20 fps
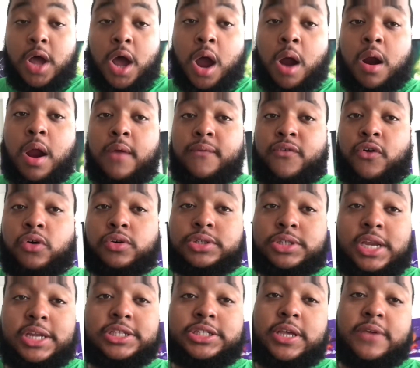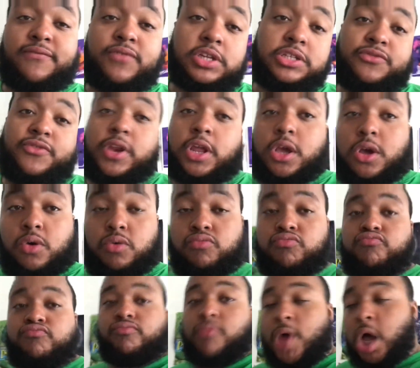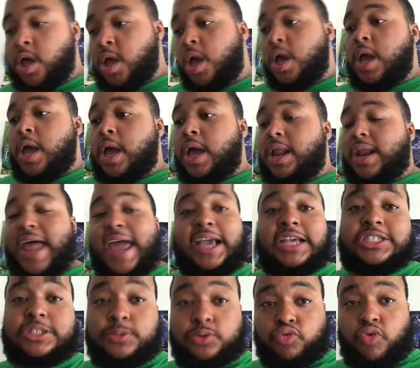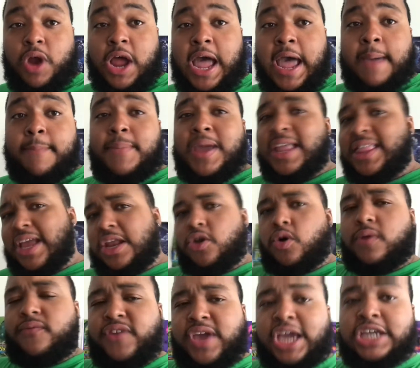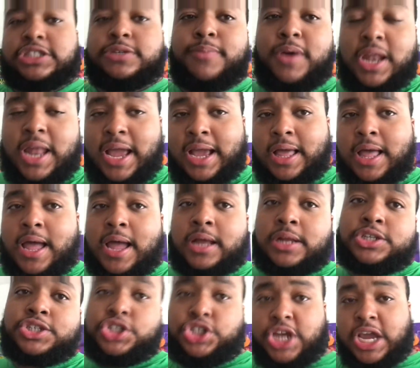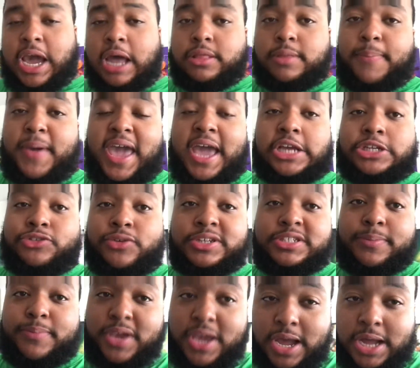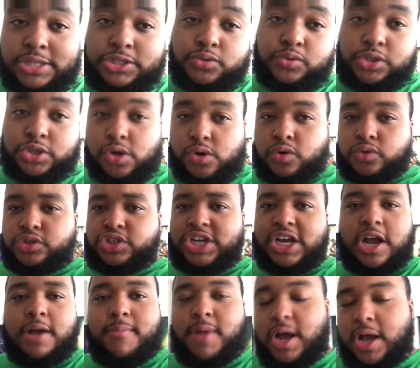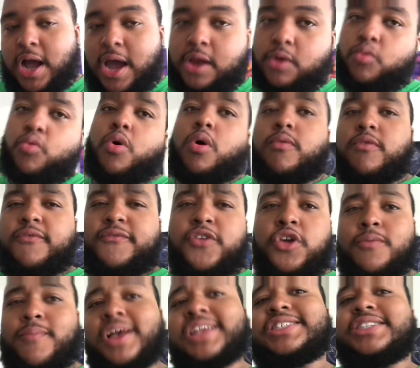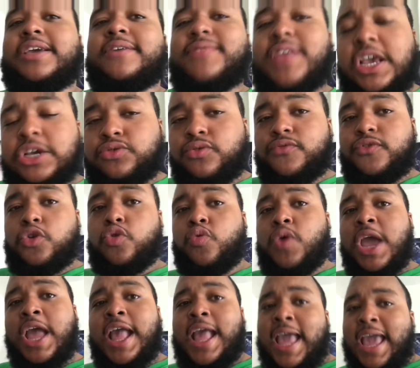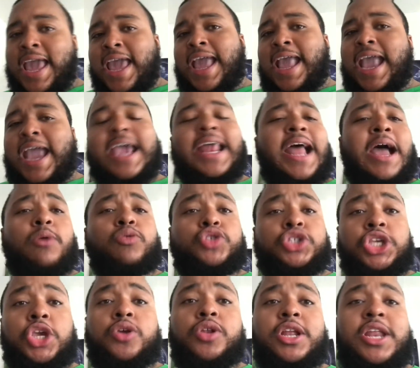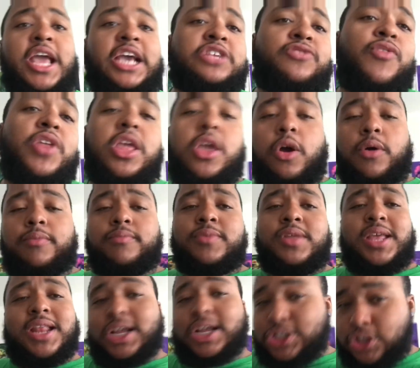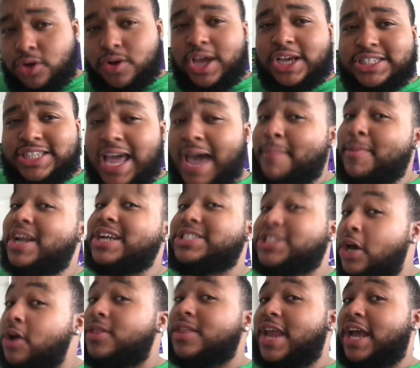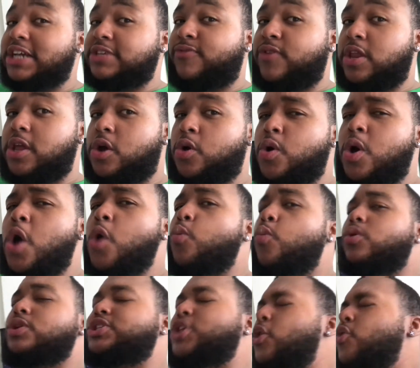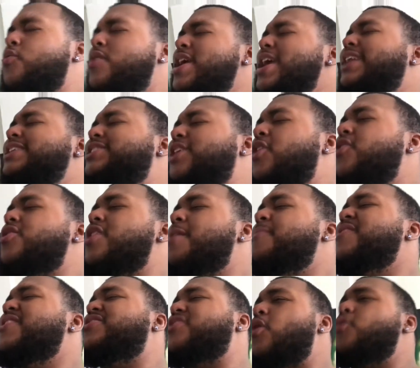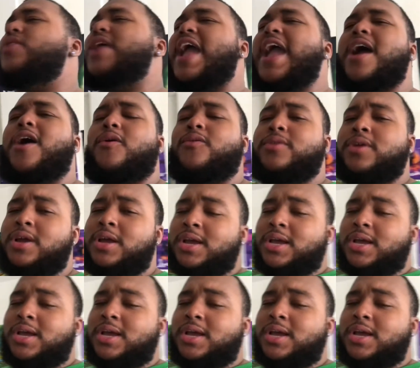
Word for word: All right, folks, that is it for this video. Like and subscribe, hit that notification bell icon, check out the past streams of Beyond Two Souls, check out my God of War review and my Sea of Thieves review, and I will see you in the next video. And until next time and until the next video, we'll tune in, turn up, and throw down.